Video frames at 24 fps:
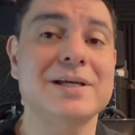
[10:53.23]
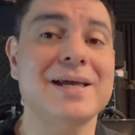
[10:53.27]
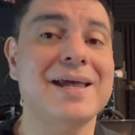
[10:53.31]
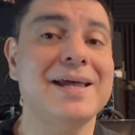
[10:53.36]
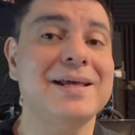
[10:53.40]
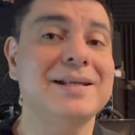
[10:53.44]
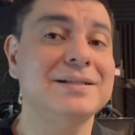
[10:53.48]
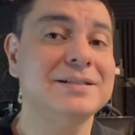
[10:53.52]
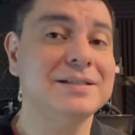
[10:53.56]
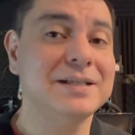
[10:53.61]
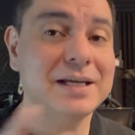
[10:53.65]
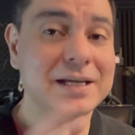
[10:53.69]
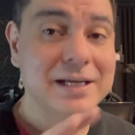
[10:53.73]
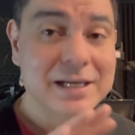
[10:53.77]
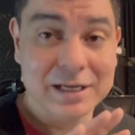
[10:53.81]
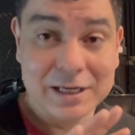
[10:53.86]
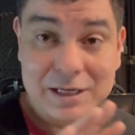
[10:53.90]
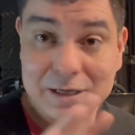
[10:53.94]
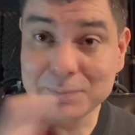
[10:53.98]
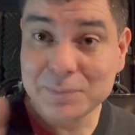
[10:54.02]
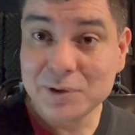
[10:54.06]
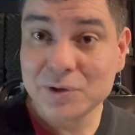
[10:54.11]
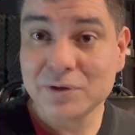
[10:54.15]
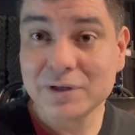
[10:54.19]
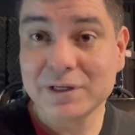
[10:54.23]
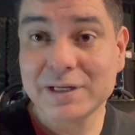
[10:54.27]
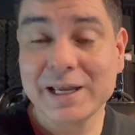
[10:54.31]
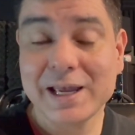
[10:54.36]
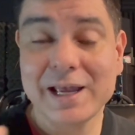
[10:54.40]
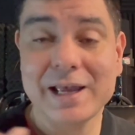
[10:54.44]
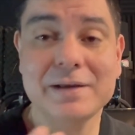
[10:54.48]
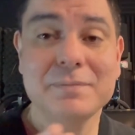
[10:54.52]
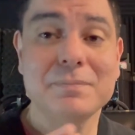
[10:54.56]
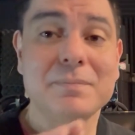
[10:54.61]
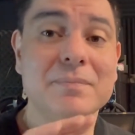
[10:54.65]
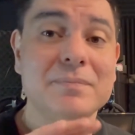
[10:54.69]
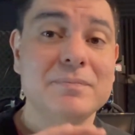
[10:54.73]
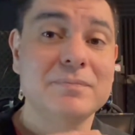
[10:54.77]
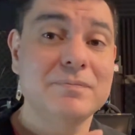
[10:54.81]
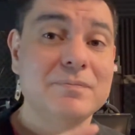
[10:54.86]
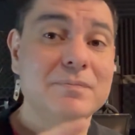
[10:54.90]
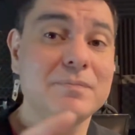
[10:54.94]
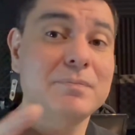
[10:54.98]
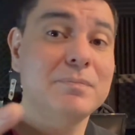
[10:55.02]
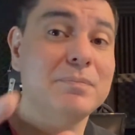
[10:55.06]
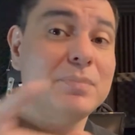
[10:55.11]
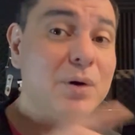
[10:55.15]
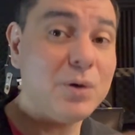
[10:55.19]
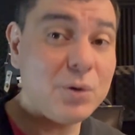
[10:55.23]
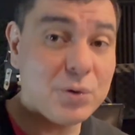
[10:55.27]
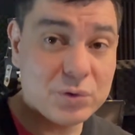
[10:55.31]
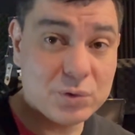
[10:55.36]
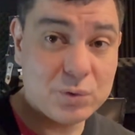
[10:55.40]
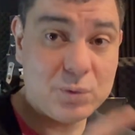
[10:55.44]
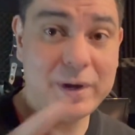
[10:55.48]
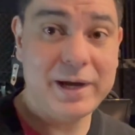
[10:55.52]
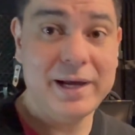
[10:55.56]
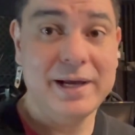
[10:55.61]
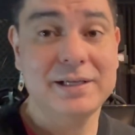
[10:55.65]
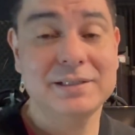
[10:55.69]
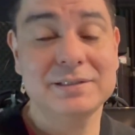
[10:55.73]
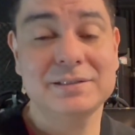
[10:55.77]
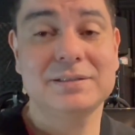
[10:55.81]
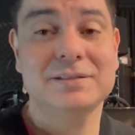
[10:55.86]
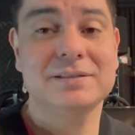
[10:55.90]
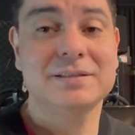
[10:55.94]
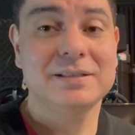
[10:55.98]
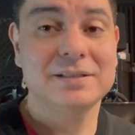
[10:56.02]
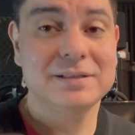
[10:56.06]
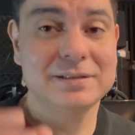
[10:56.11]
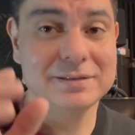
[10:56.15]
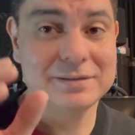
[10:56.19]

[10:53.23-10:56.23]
and it can communicate both ways.